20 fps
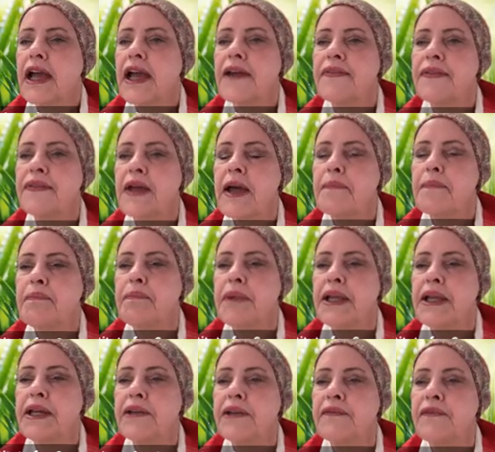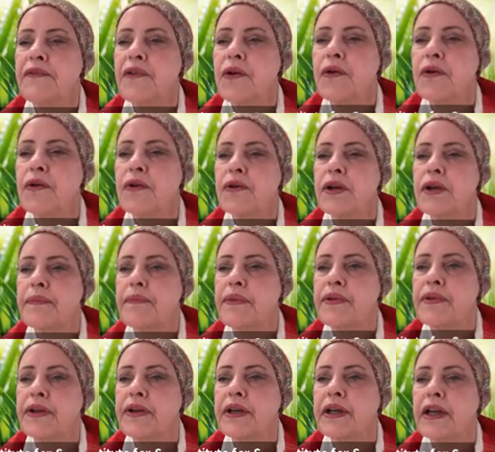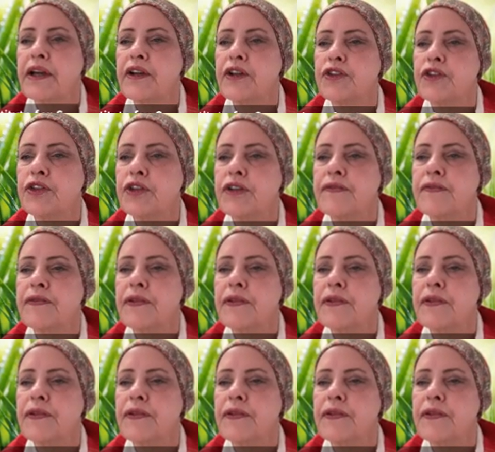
and that meaningful communication